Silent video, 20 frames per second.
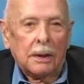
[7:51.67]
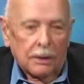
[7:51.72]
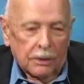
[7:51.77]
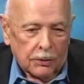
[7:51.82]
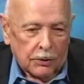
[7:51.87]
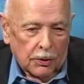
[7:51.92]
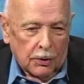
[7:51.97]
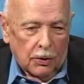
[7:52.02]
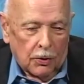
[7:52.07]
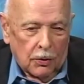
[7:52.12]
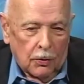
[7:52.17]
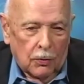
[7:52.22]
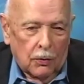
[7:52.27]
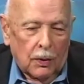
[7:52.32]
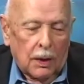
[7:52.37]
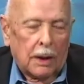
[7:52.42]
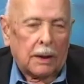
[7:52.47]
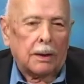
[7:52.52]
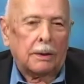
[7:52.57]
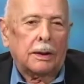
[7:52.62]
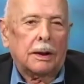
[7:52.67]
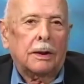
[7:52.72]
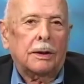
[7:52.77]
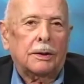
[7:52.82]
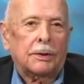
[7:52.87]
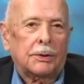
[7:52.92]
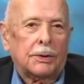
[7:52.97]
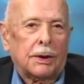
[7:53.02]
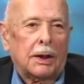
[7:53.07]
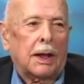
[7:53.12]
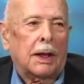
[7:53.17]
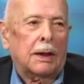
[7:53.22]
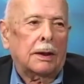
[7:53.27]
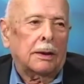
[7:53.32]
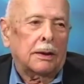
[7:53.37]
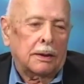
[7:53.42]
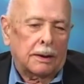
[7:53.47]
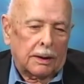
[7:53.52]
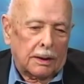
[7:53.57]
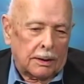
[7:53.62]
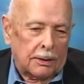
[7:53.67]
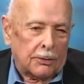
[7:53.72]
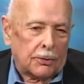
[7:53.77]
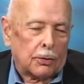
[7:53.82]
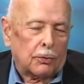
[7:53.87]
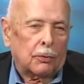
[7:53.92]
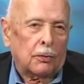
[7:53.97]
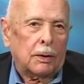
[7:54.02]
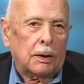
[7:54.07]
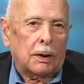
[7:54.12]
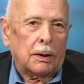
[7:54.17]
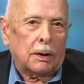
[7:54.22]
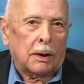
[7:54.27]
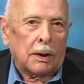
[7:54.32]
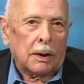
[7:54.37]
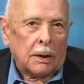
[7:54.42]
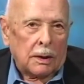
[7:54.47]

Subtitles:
So they decided that until we